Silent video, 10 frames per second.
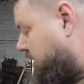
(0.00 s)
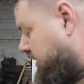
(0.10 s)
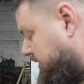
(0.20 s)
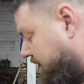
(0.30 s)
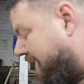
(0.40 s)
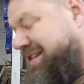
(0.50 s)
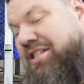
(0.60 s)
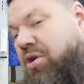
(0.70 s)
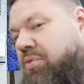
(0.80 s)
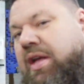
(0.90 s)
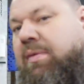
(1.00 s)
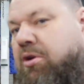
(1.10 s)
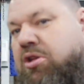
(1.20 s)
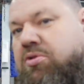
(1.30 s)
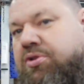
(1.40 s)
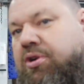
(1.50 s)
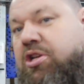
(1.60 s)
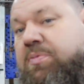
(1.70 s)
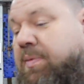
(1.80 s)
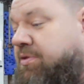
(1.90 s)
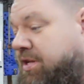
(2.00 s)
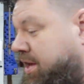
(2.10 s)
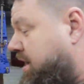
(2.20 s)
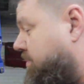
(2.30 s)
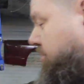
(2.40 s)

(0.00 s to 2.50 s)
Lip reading: Honestly, I don't think I'm going to use the cross members. I think I'm